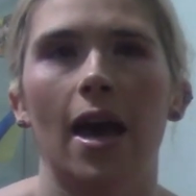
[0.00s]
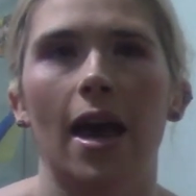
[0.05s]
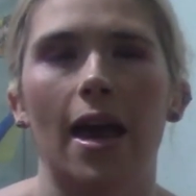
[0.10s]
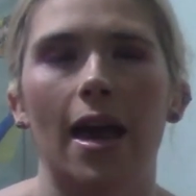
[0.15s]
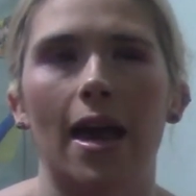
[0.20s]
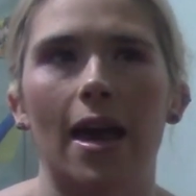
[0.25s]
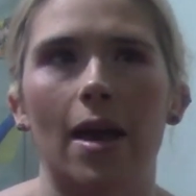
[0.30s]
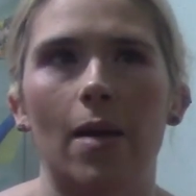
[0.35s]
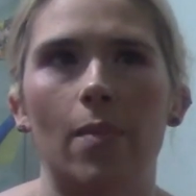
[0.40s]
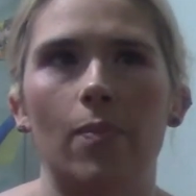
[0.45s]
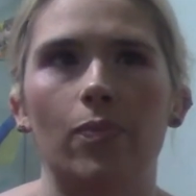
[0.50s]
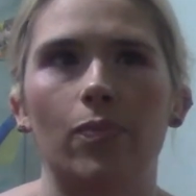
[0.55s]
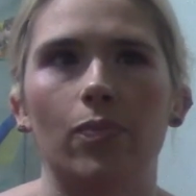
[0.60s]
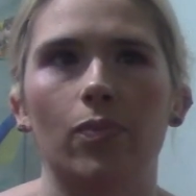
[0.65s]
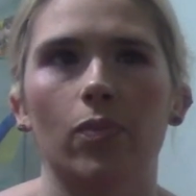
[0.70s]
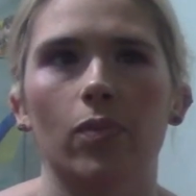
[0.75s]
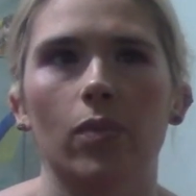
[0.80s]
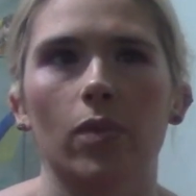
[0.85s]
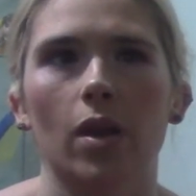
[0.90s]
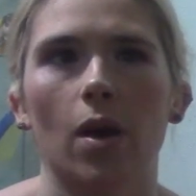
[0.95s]

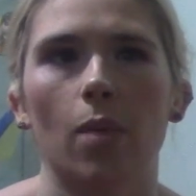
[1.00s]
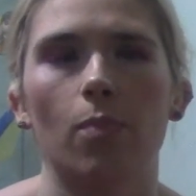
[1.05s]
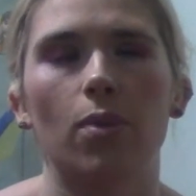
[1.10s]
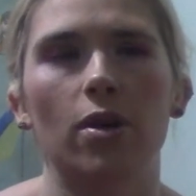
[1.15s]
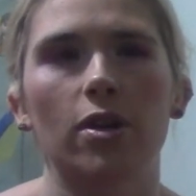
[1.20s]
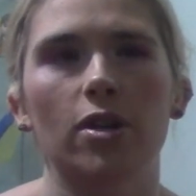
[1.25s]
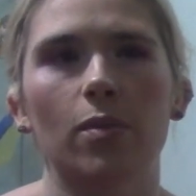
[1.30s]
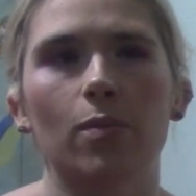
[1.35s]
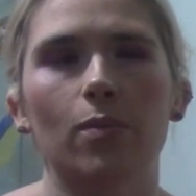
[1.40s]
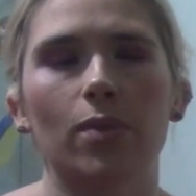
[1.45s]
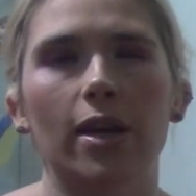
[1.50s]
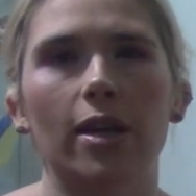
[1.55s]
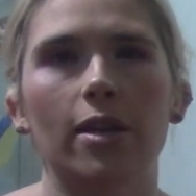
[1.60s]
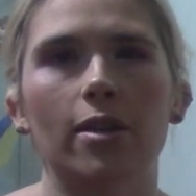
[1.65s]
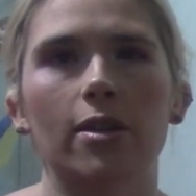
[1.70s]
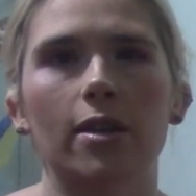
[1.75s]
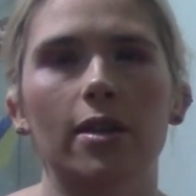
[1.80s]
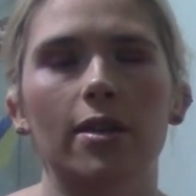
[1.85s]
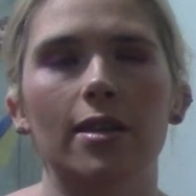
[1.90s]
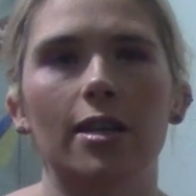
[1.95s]
Bird and
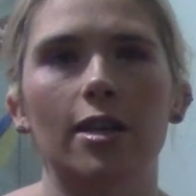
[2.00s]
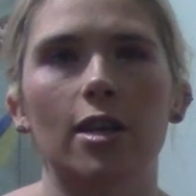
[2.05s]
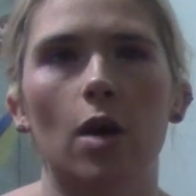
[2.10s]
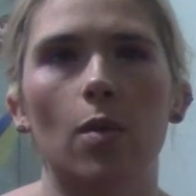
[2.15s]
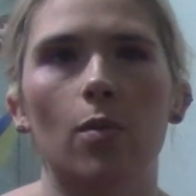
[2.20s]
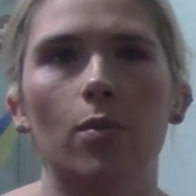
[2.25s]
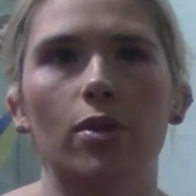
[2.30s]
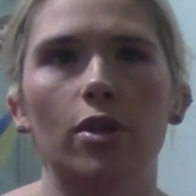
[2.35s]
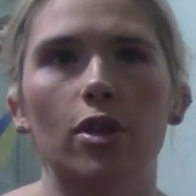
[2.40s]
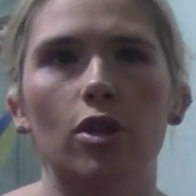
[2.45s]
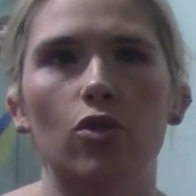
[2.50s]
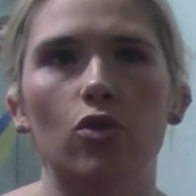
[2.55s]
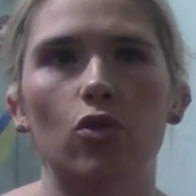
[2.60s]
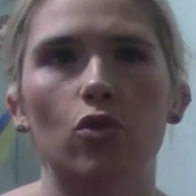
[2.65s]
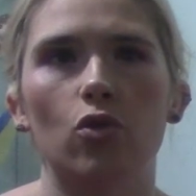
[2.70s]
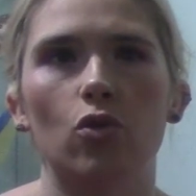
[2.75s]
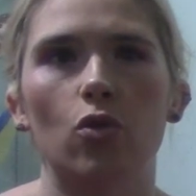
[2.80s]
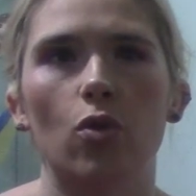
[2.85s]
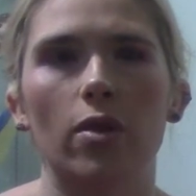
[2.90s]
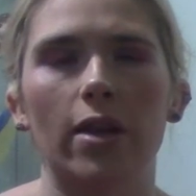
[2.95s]
Blend Tea Company
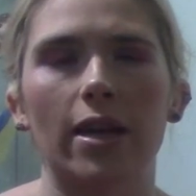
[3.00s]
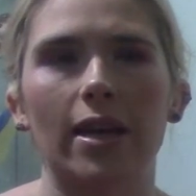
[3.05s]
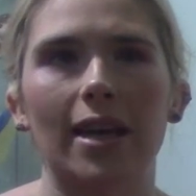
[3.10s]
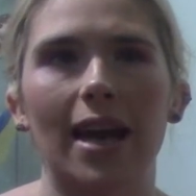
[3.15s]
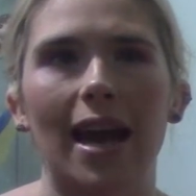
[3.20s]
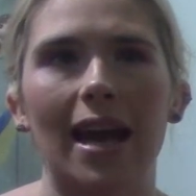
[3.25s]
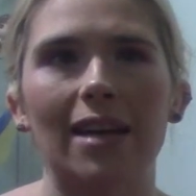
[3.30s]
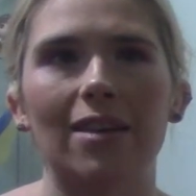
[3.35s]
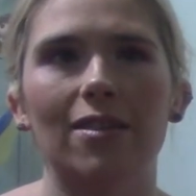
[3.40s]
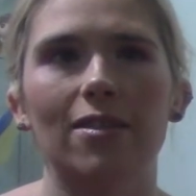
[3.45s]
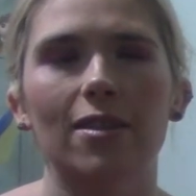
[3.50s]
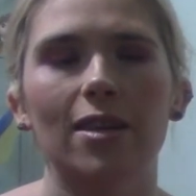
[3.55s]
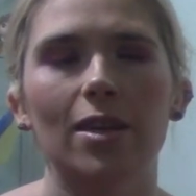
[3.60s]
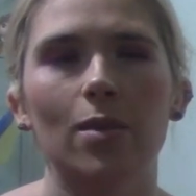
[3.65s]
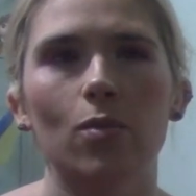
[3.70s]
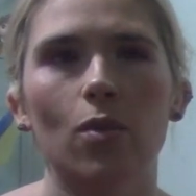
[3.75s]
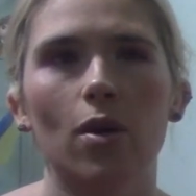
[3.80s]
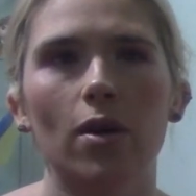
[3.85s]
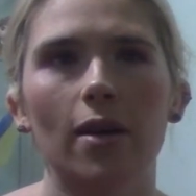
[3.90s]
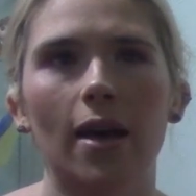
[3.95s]
do like ice
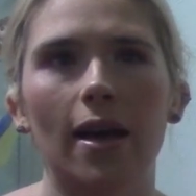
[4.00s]
cream one,